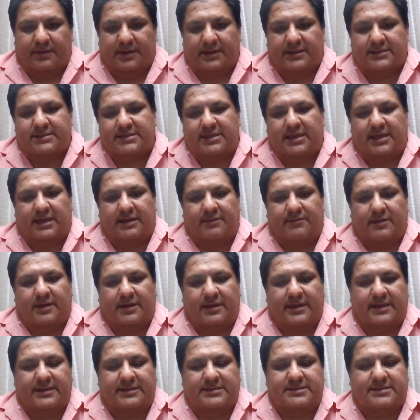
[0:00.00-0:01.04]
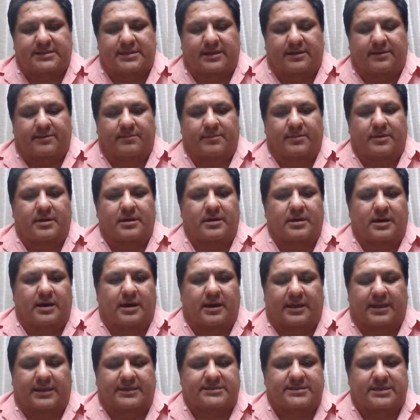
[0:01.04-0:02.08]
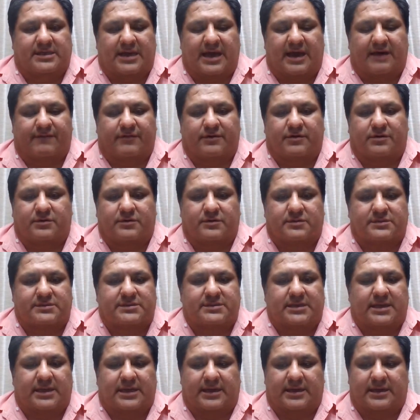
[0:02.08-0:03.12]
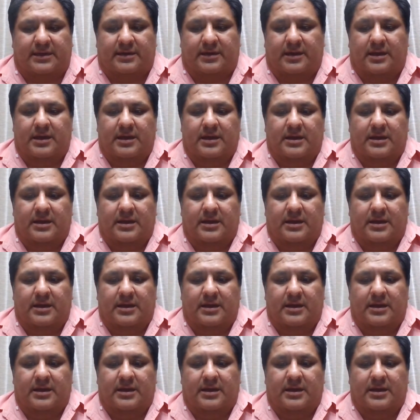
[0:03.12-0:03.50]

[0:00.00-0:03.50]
scheme against them, against the Navajos, and